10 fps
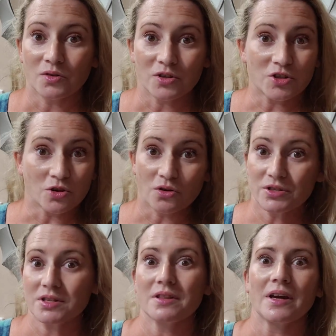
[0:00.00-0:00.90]
or
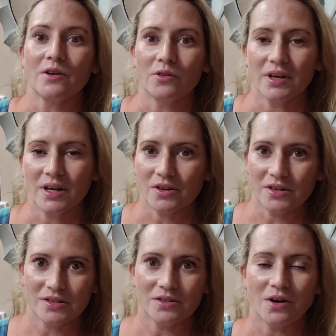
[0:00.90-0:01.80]
Jolsie, they don't
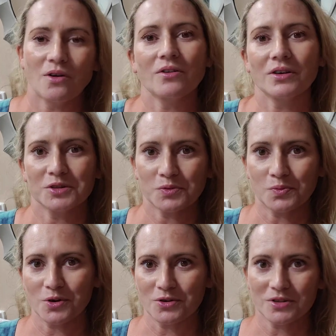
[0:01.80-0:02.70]
carry, so
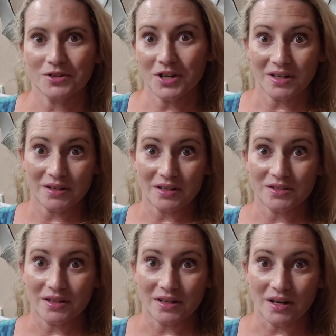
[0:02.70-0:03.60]
it's worth checking
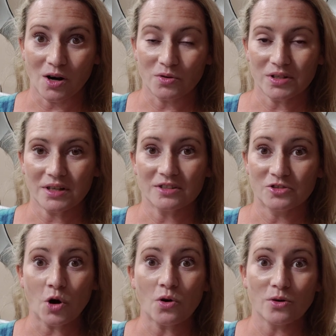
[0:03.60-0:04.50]
that site out.
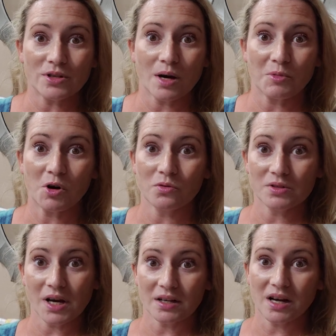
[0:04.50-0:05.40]
And
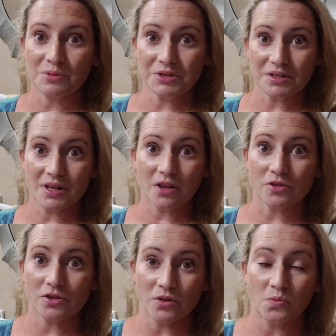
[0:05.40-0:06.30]
dokodemo.com is
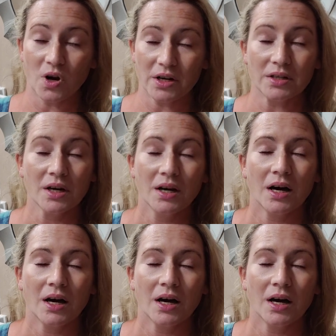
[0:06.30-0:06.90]
another good one,